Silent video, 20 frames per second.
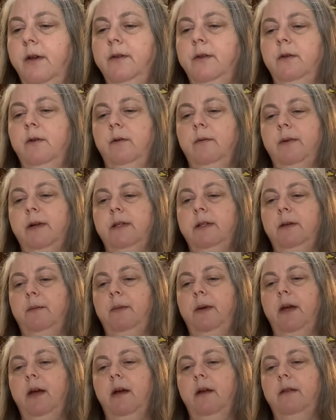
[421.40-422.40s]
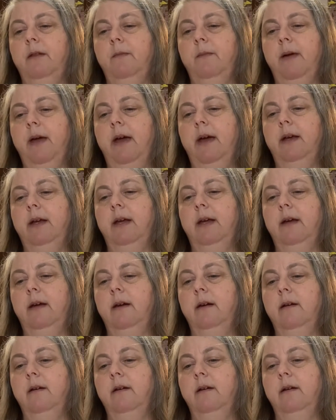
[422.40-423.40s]
also a recipe on the back
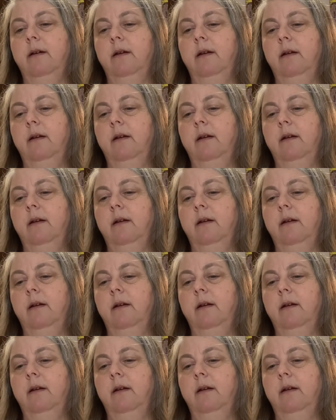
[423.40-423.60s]
here.